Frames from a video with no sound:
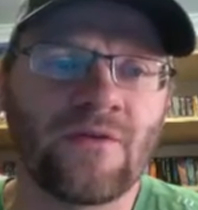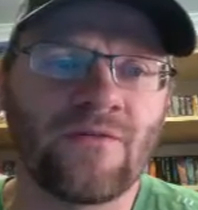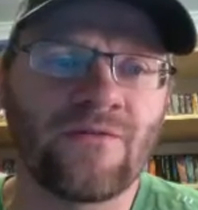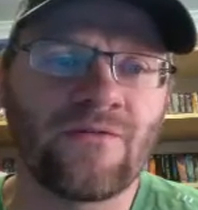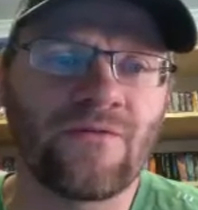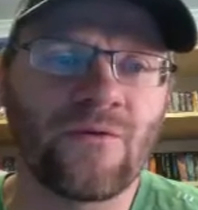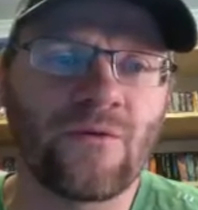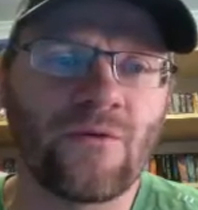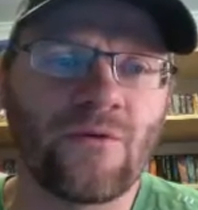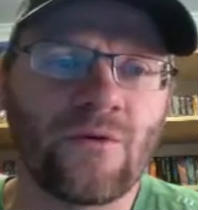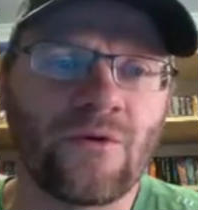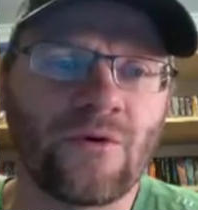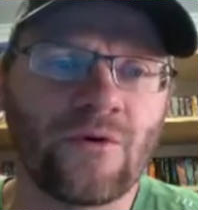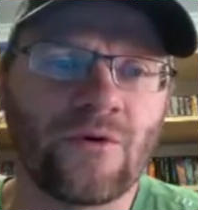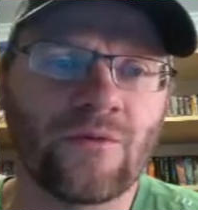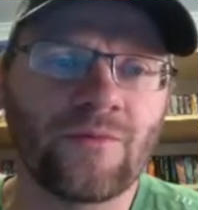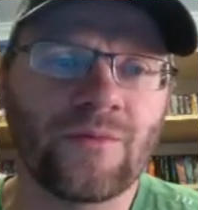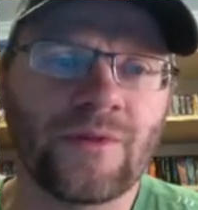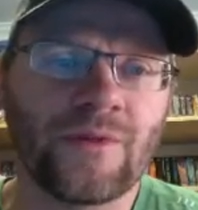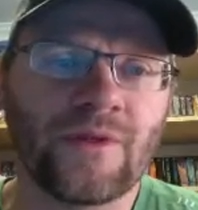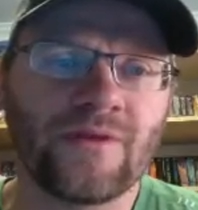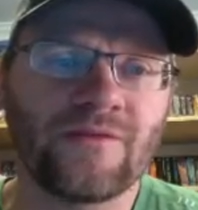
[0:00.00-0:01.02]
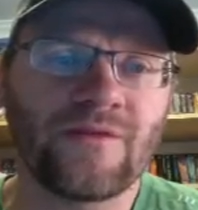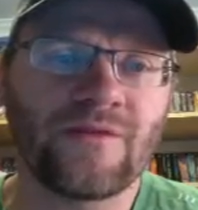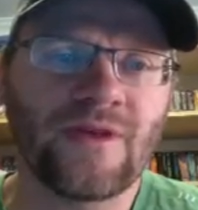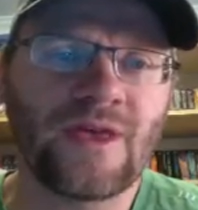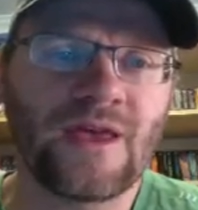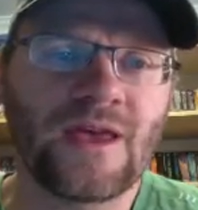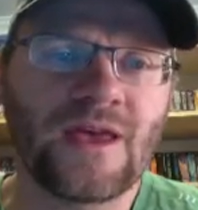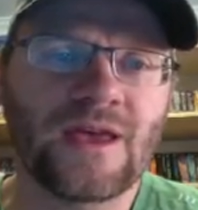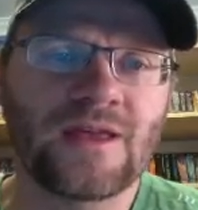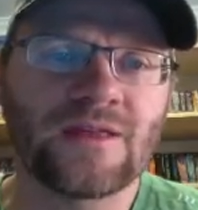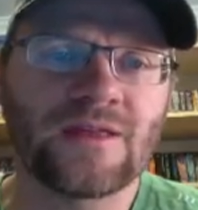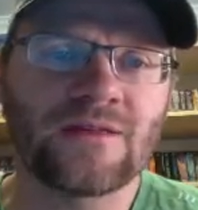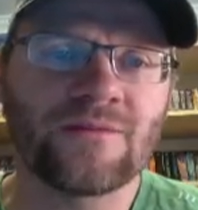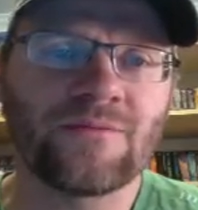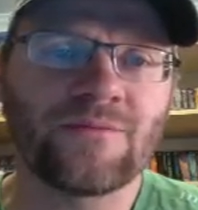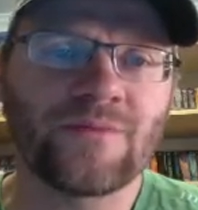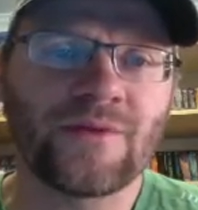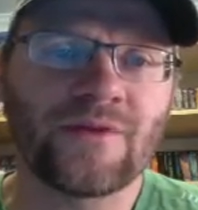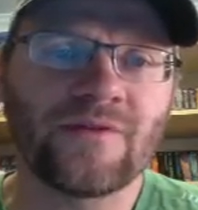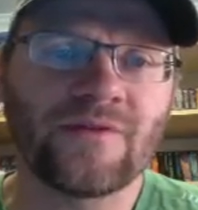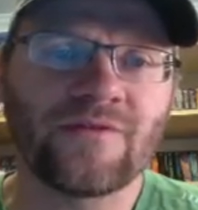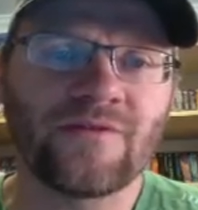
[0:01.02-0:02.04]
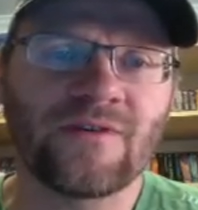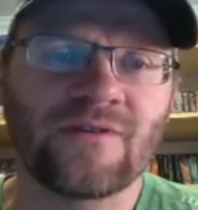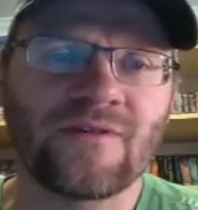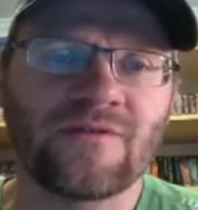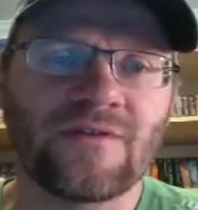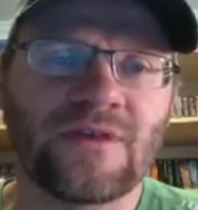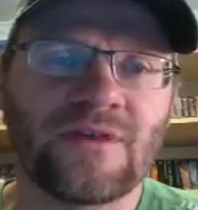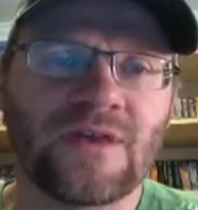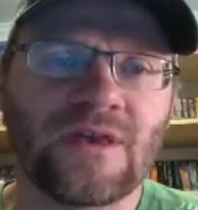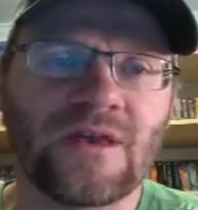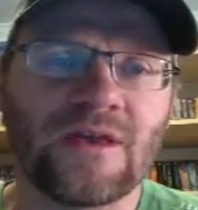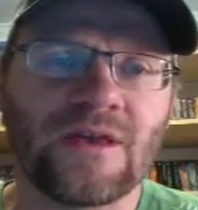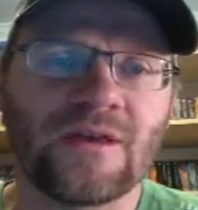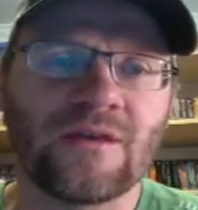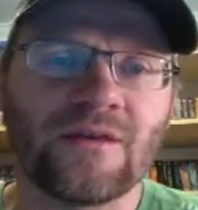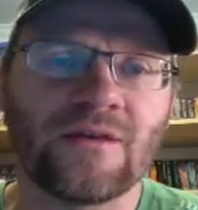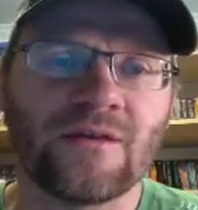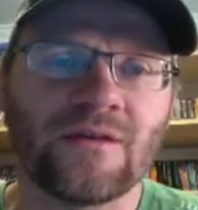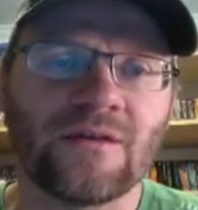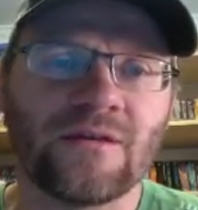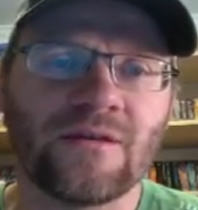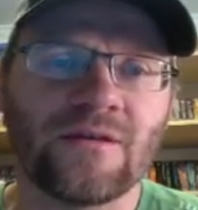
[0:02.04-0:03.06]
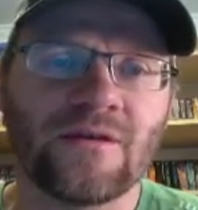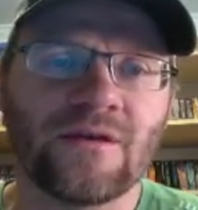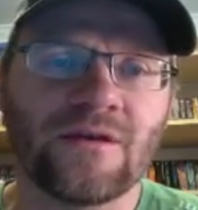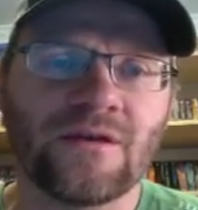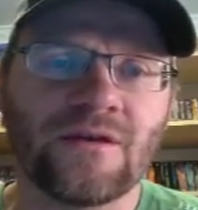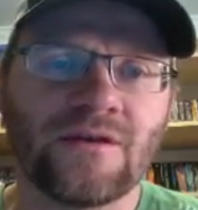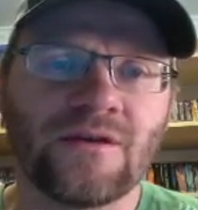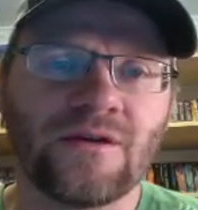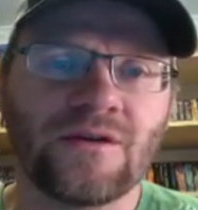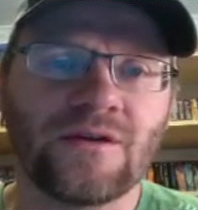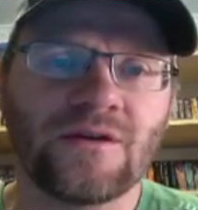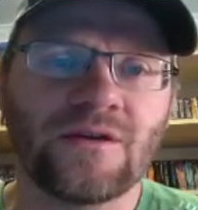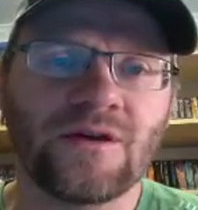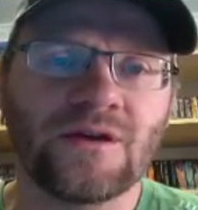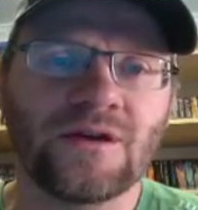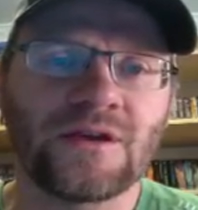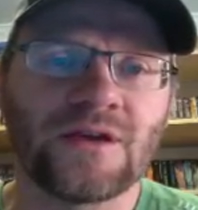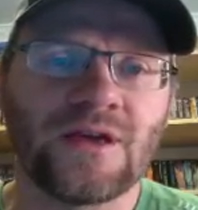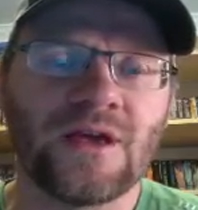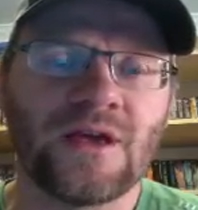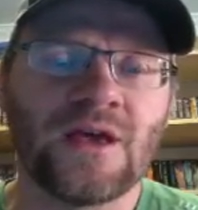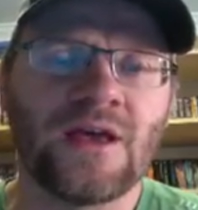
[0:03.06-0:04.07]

4 plus 8 plus 16 dot dot dot,